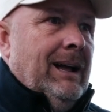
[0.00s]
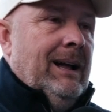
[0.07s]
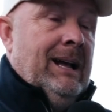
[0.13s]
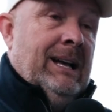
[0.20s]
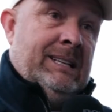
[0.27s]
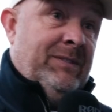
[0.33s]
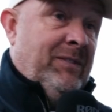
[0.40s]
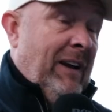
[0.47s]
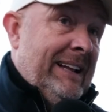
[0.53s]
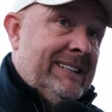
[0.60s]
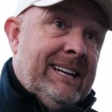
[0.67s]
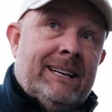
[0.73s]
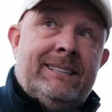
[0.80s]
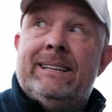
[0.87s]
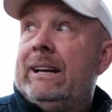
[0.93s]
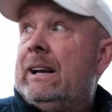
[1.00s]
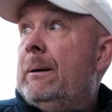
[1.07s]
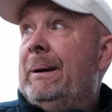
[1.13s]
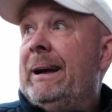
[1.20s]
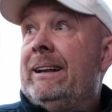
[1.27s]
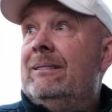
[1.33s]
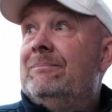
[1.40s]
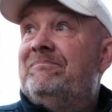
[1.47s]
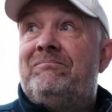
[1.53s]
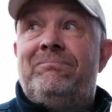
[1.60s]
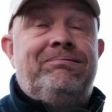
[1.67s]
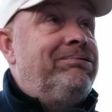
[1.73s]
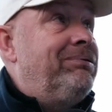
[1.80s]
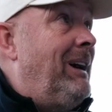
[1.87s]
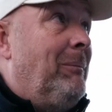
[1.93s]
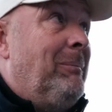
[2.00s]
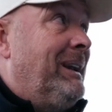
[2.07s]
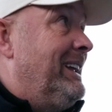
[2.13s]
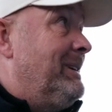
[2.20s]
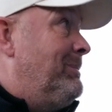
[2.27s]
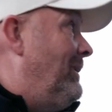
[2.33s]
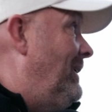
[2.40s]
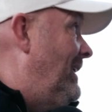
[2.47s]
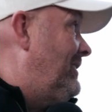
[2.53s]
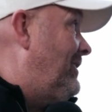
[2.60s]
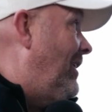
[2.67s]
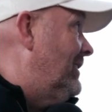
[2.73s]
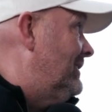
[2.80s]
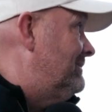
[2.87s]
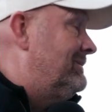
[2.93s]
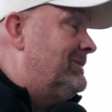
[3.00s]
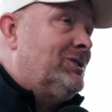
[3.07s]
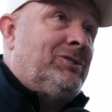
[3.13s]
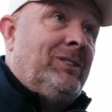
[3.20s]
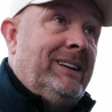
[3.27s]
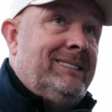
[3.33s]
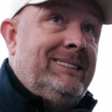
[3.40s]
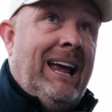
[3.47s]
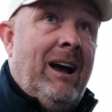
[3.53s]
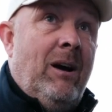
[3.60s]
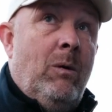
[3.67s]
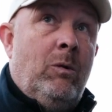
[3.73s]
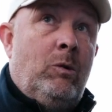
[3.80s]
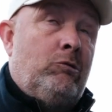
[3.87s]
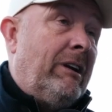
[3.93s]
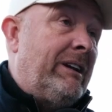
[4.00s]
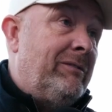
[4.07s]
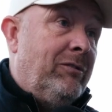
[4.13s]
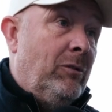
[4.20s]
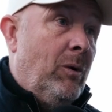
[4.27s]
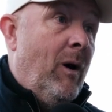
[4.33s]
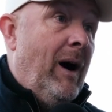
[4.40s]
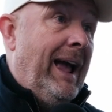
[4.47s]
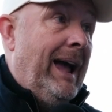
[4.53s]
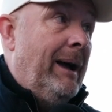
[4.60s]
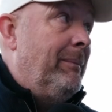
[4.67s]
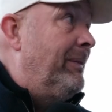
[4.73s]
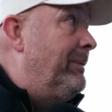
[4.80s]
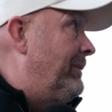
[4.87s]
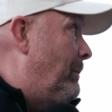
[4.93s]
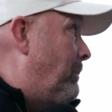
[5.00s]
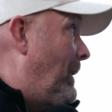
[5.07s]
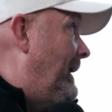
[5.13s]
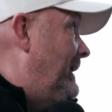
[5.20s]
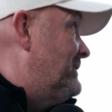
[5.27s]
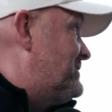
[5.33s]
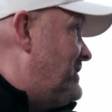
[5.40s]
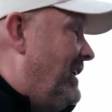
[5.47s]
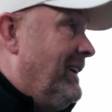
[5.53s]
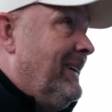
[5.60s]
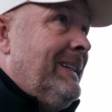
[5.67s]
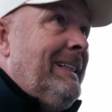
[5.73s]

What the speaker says: That's fantastic. I mean, unbelievable. I can't stress how grateful I am and the players are.